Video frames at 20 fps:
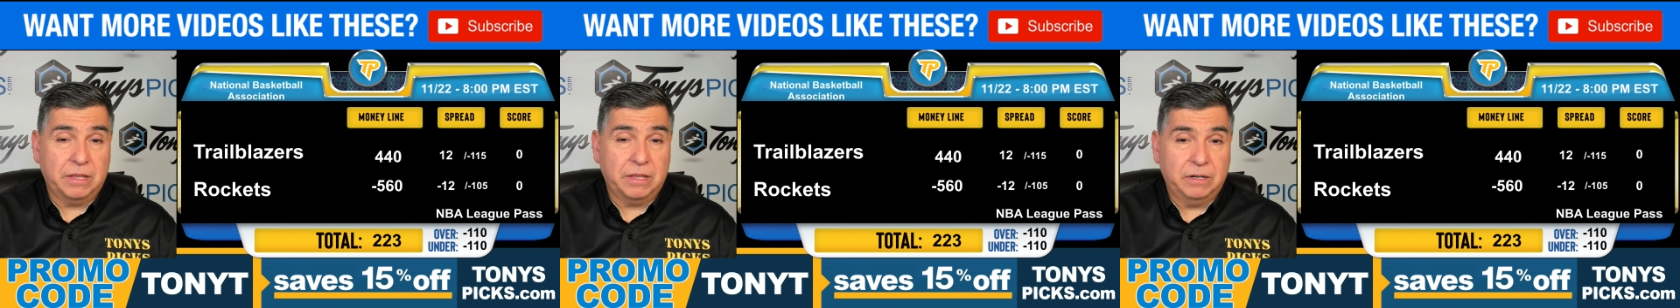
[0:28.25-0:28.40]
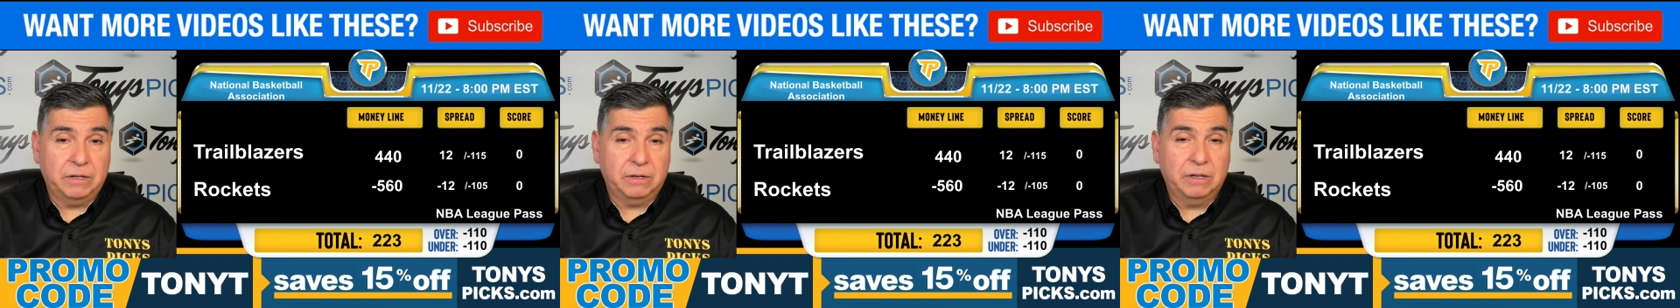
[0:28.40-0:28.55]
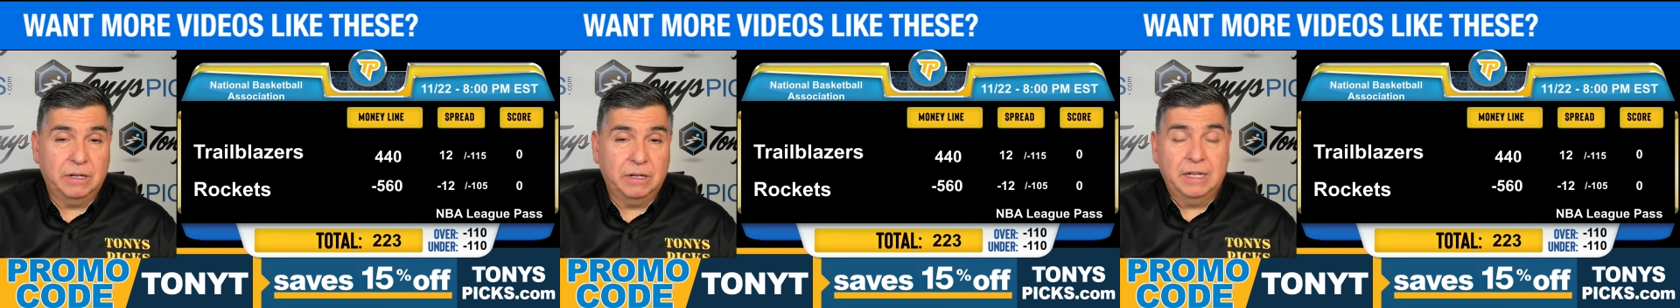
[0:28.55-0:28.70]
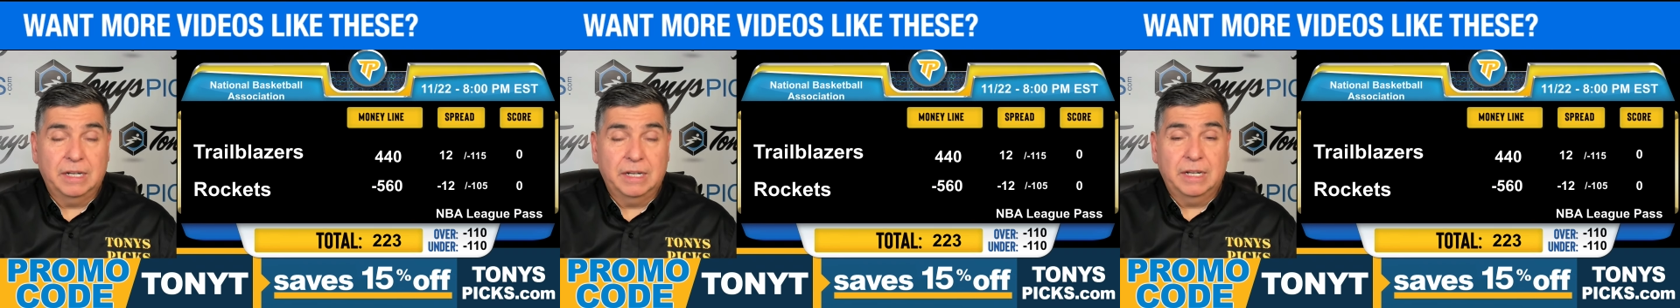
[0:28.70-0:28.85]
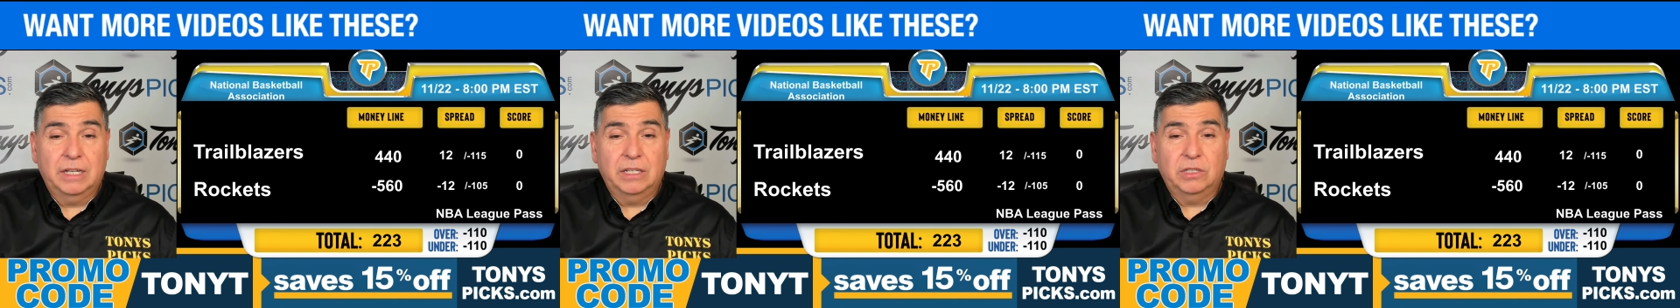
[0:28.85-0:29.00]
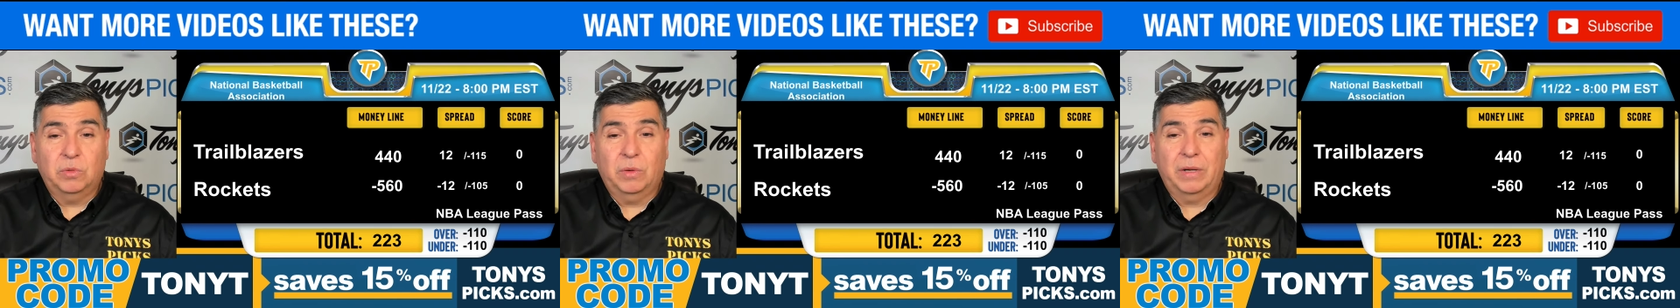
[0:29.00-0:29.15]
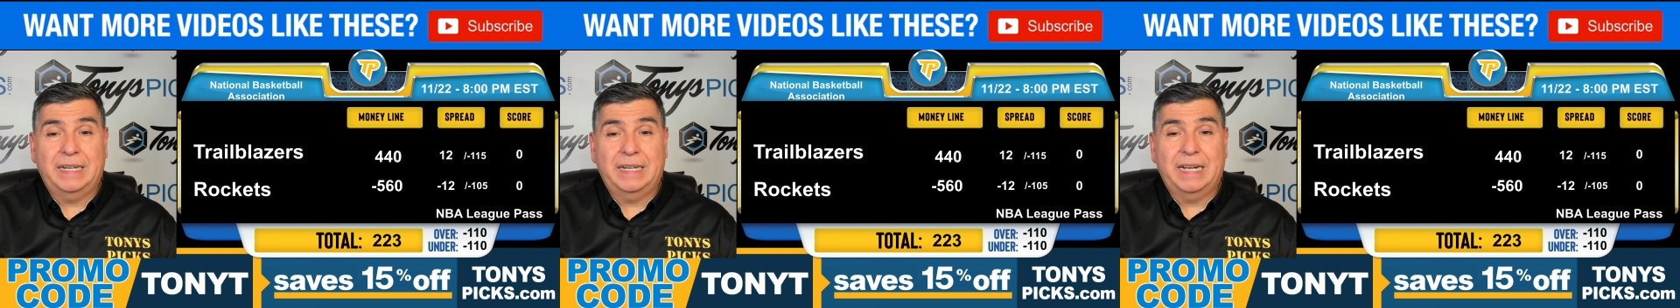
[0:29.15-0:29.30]
Thunder,
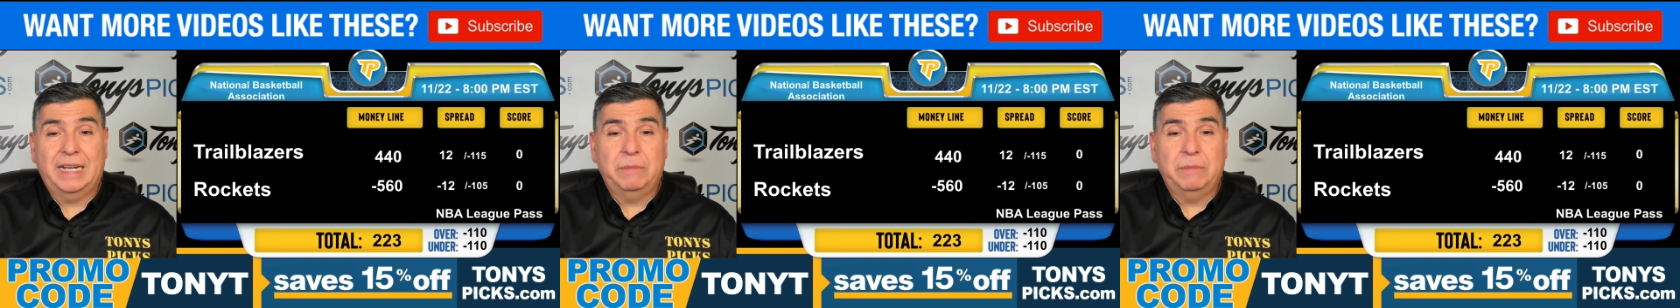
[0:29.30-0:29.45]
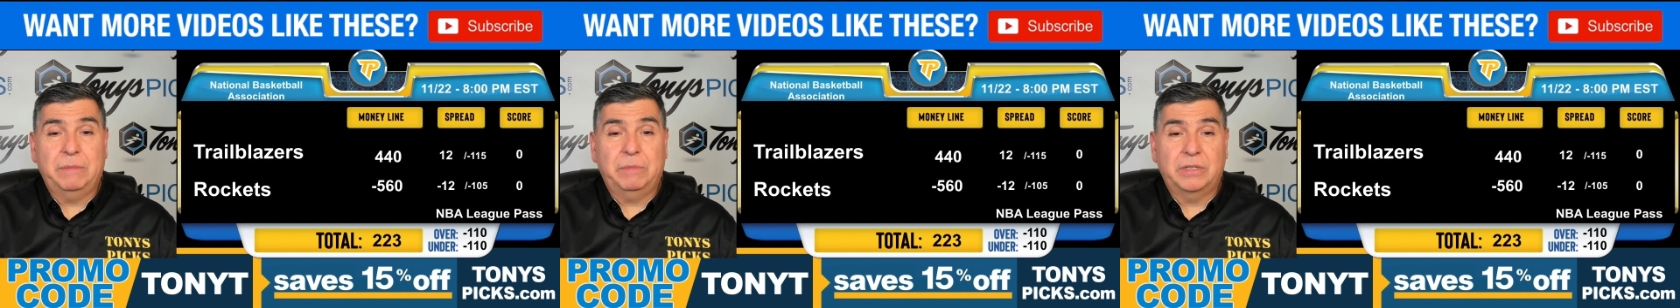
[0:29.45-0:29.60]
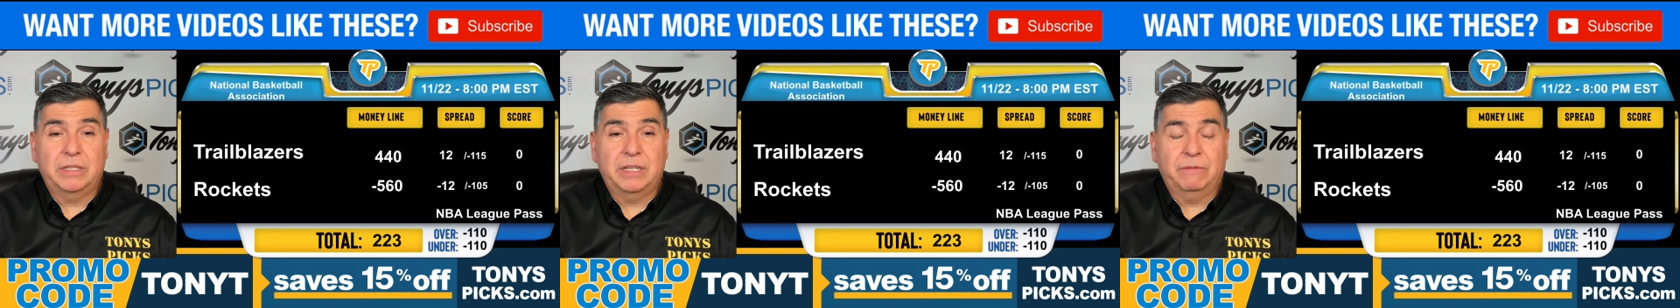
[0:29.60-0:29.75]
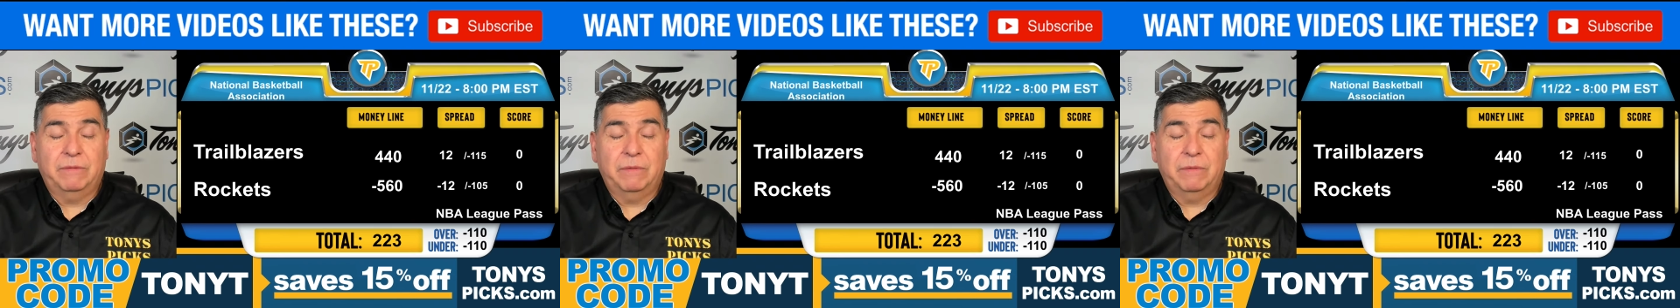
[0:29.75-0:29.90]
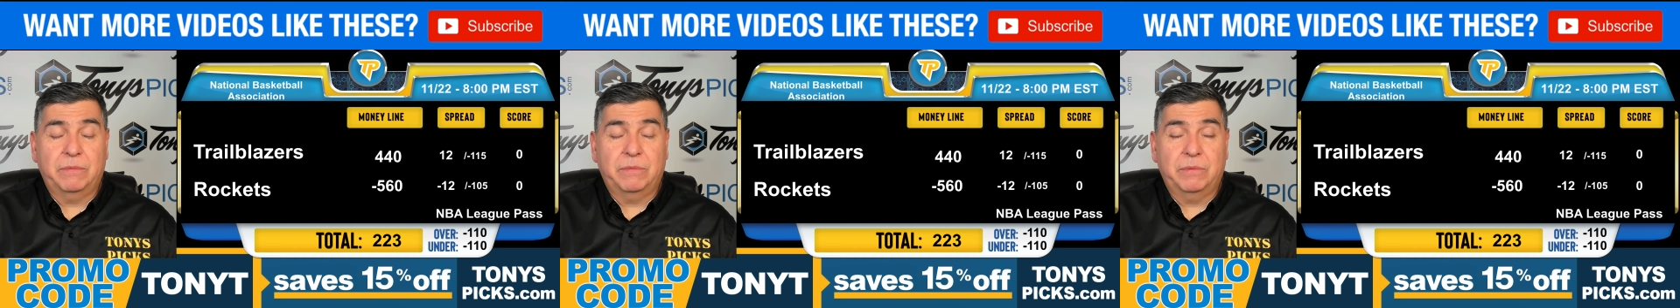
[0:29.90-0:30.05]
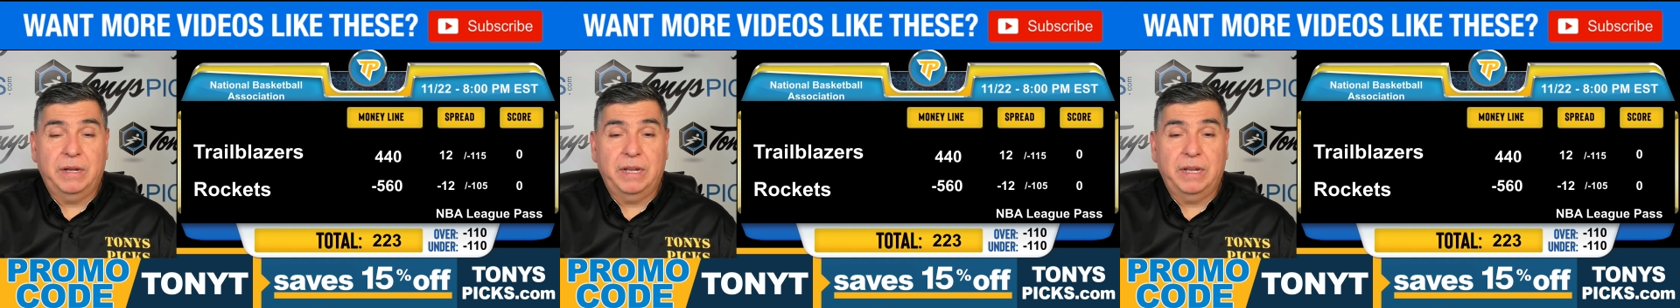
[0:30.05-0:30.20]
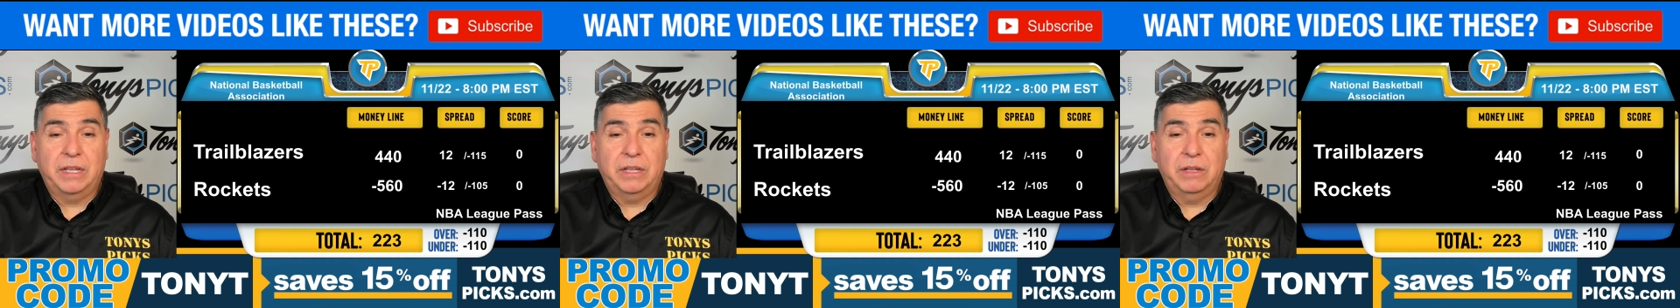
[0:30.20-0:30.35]
29% from three.